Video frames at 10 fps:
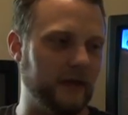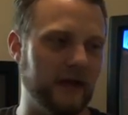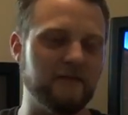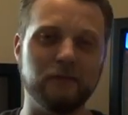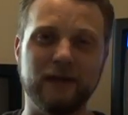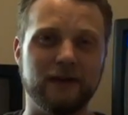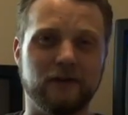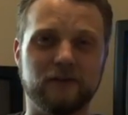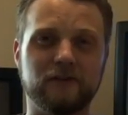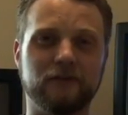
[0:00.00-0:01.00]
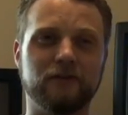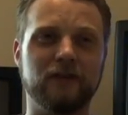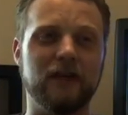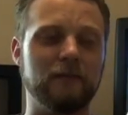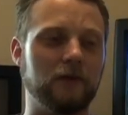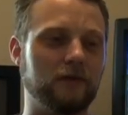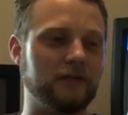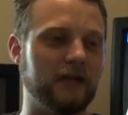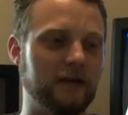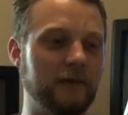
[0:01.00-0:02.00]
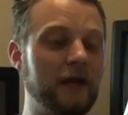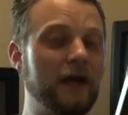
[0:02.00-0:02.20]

And I haven't played a Darkstalkers game in a long time.